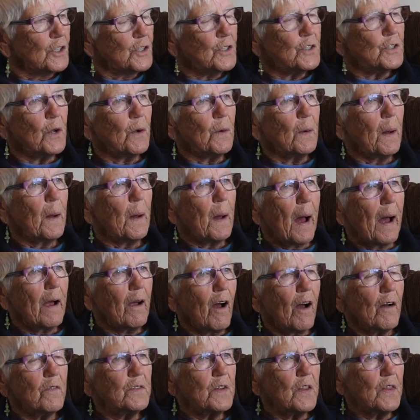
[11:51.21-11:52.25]
So I
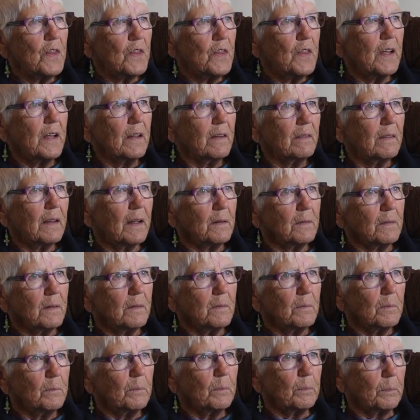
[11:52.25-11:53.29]
often think that
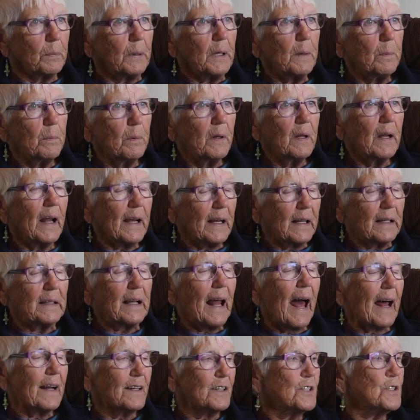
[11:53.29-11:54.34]
people like
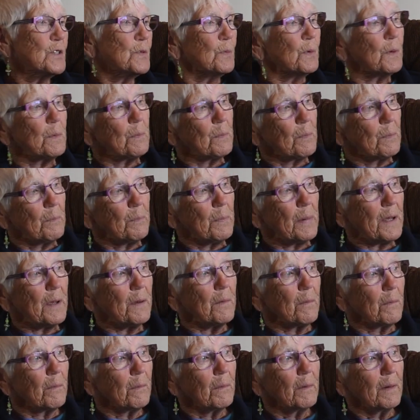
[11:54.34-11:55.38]
Gladys would be
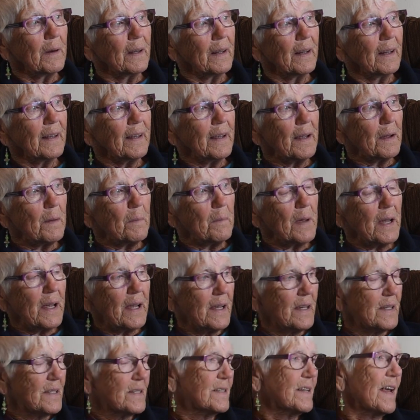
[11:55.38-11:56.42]
really
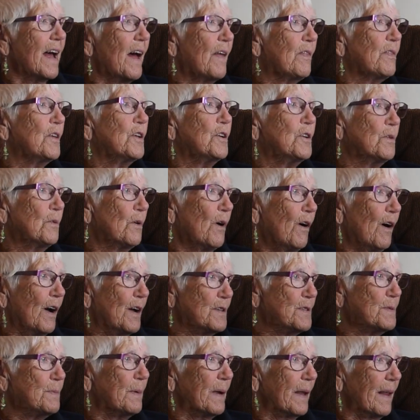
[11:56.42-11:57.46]
amazed at the new
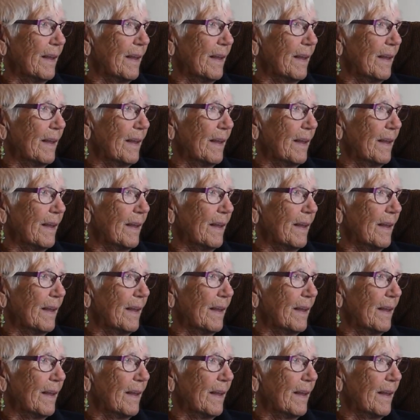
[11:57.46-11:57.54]
hospital.